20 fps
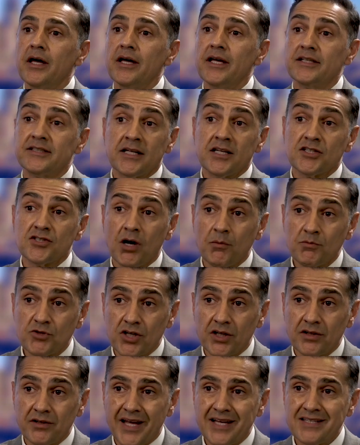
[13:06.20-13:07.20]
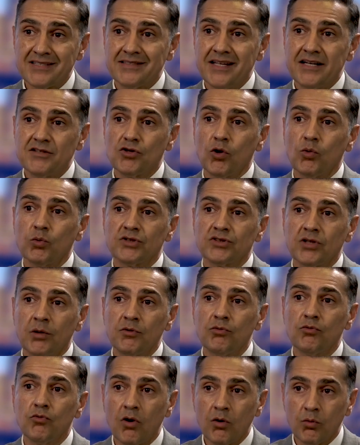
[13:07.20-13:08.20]
it's an assumption that there's always
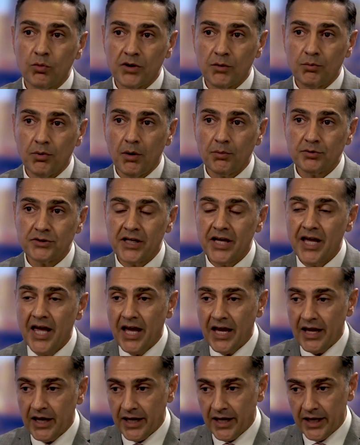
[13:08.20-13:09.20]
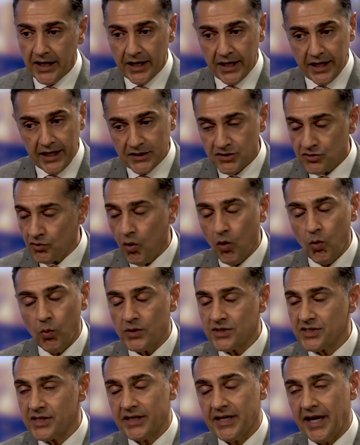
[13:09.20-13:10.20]
something wrong with the property. It's not
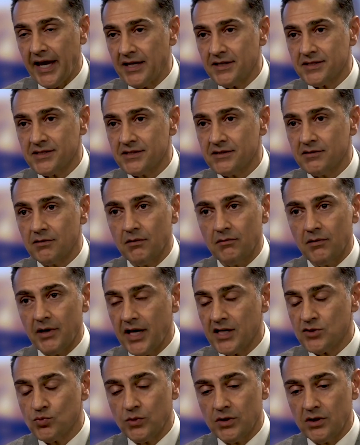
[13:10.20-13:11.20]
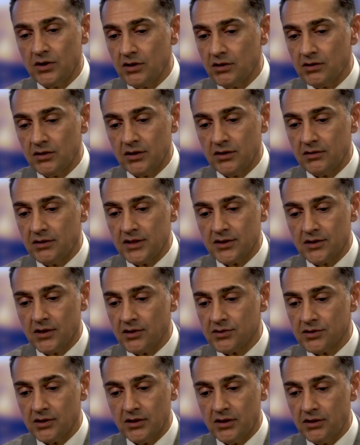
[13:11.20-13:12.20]
always the case. As we
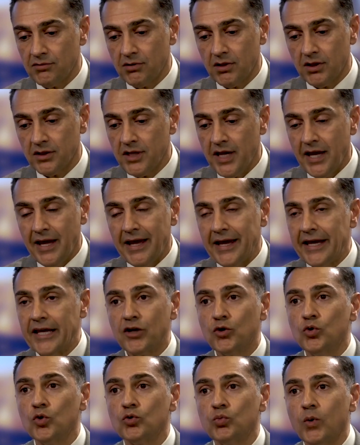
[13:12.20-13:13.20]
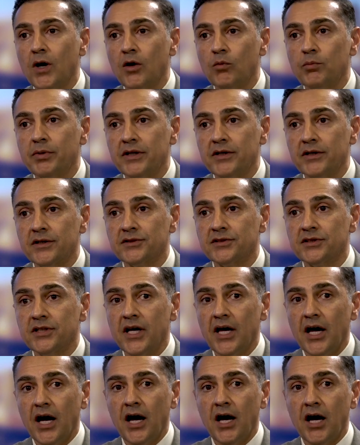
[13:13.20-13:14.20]
discussed earlier on, it could well be that
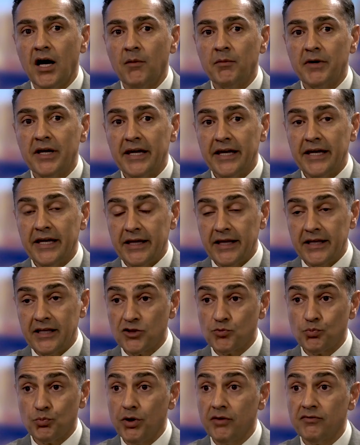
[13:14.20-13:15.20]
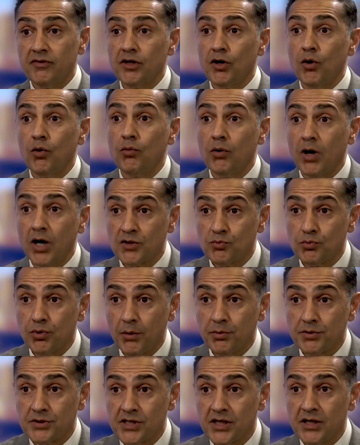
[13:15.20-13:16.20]
it is perfectly all right
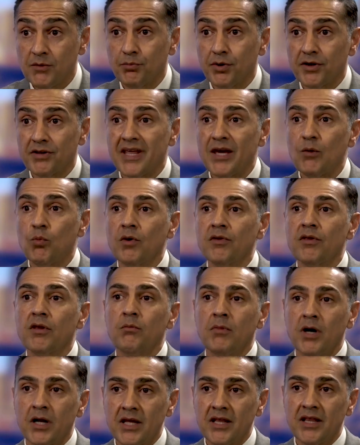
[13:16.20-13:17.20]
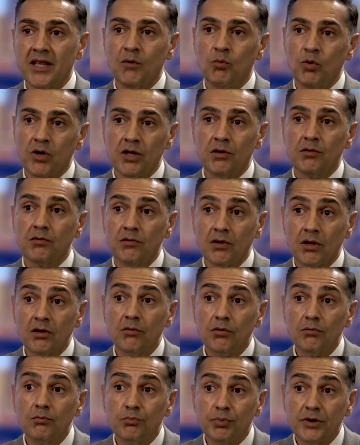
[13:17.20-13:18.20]
property, but they want the money, they want it
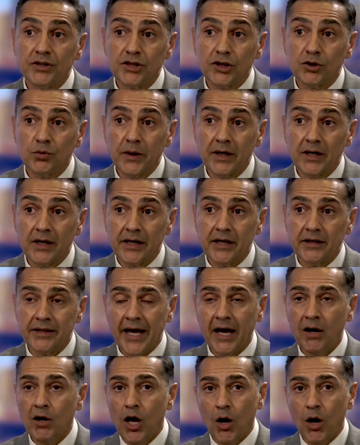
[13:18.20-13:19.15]
pretty quickly. Now,